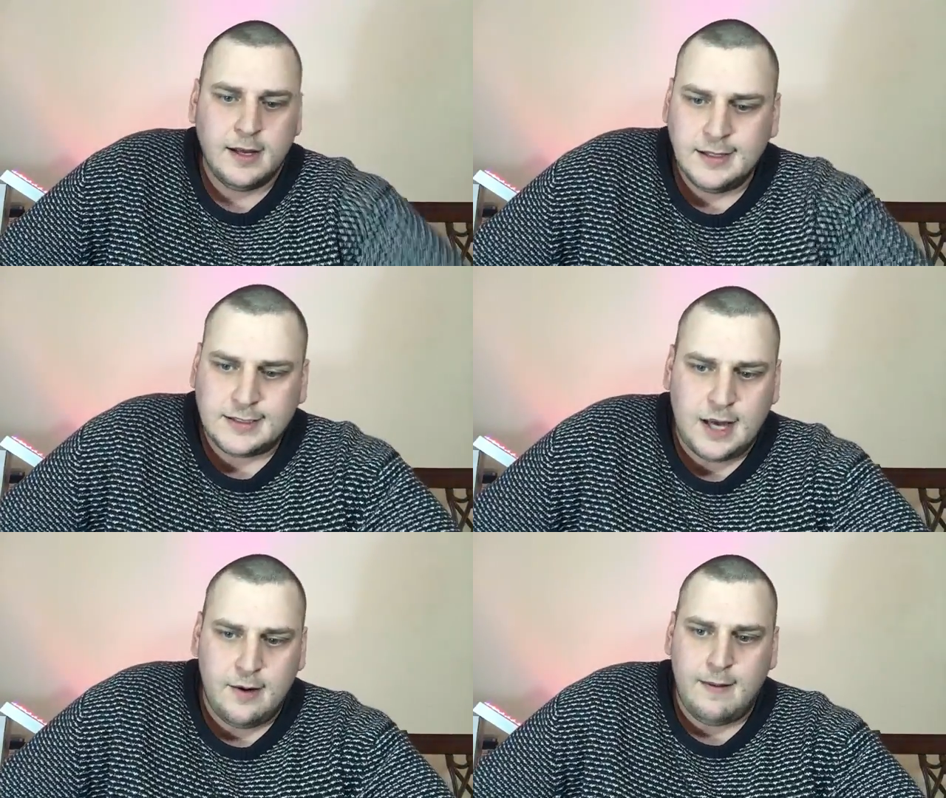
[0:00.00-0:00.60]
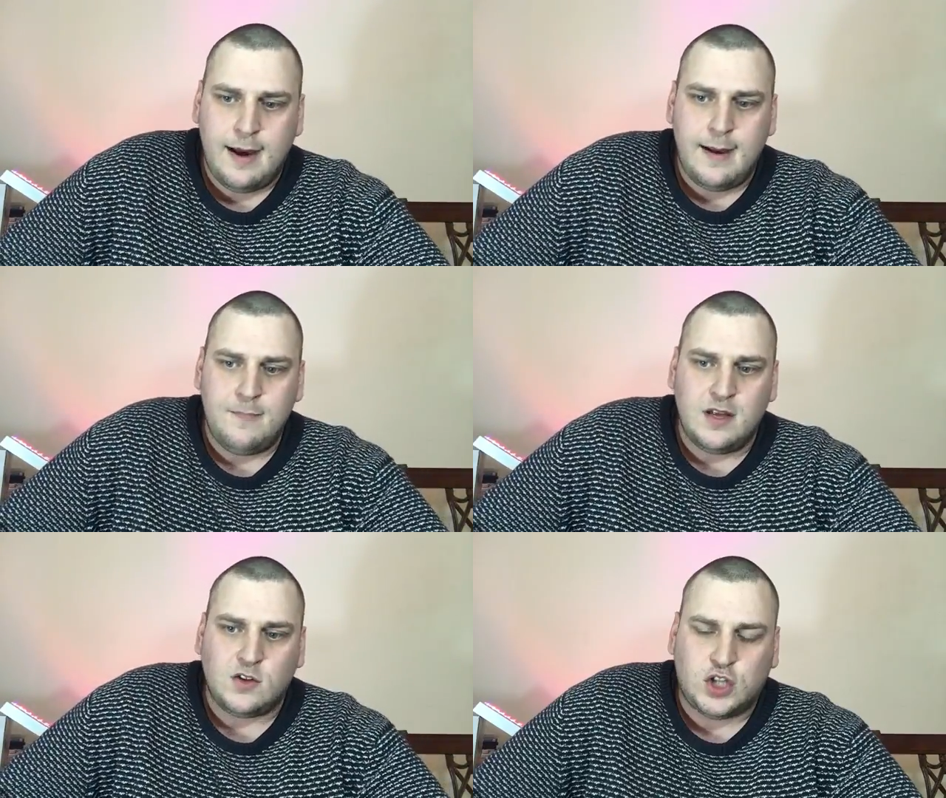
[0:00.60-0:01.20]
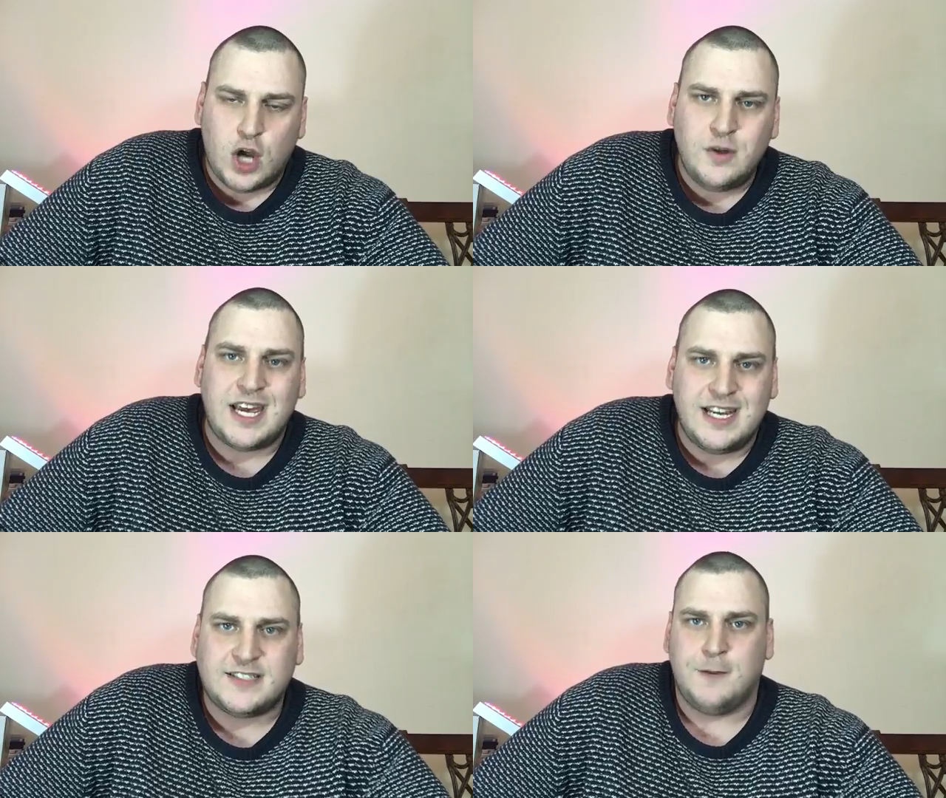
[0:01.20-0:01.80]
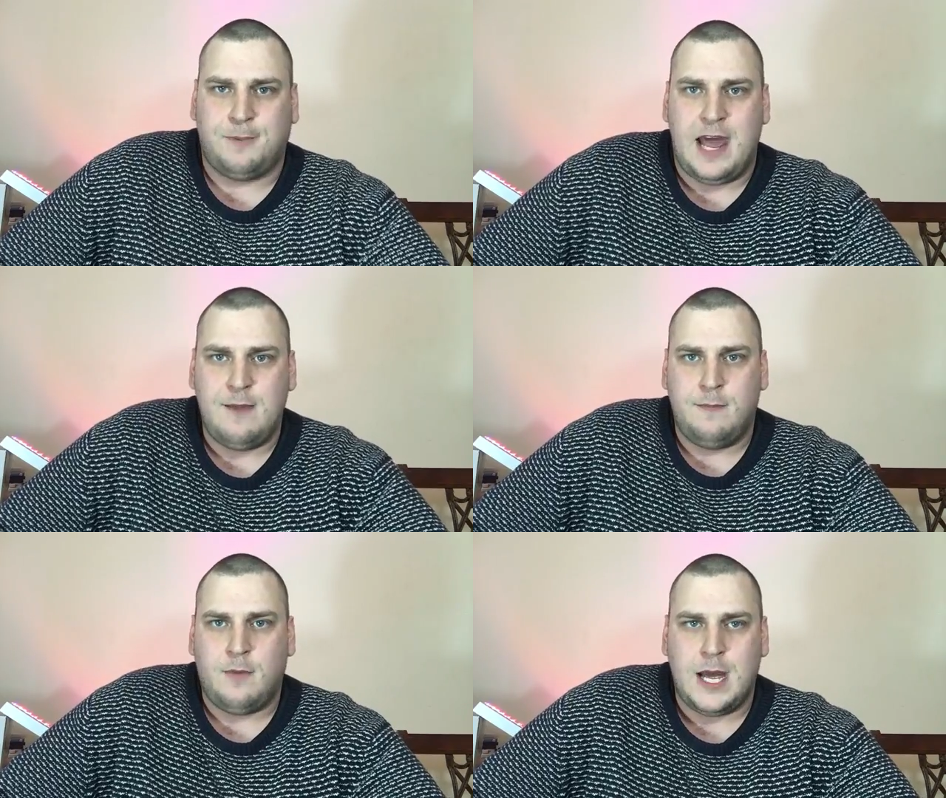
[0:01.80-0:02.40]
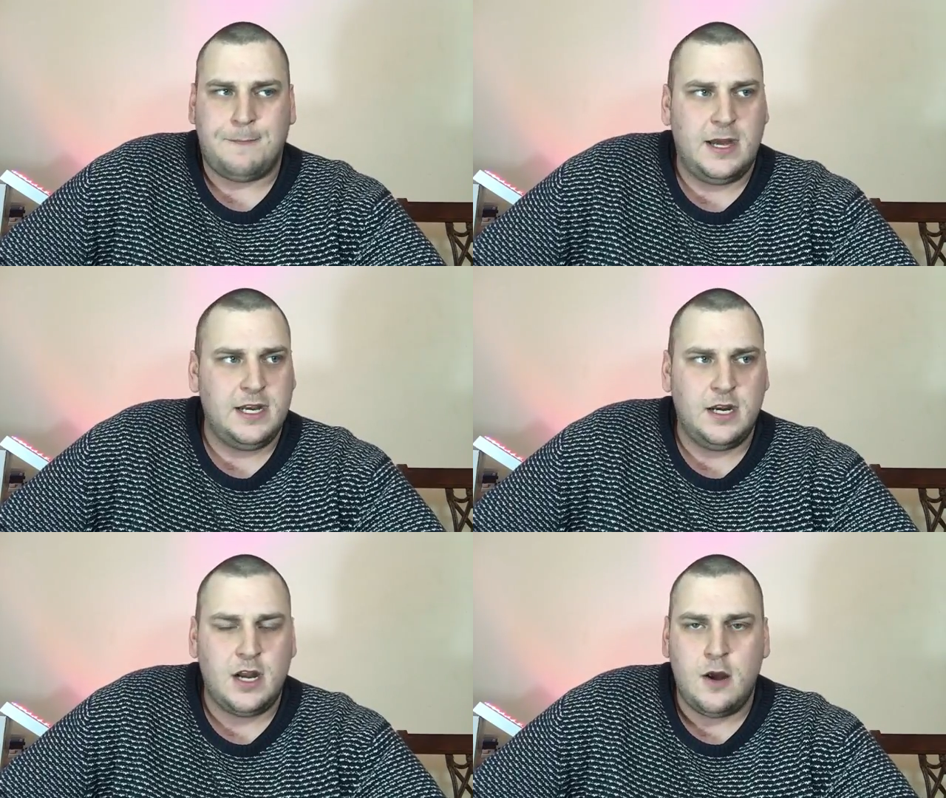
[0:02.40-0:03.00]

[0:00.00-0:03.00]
So Jose is to blame, in my opinion.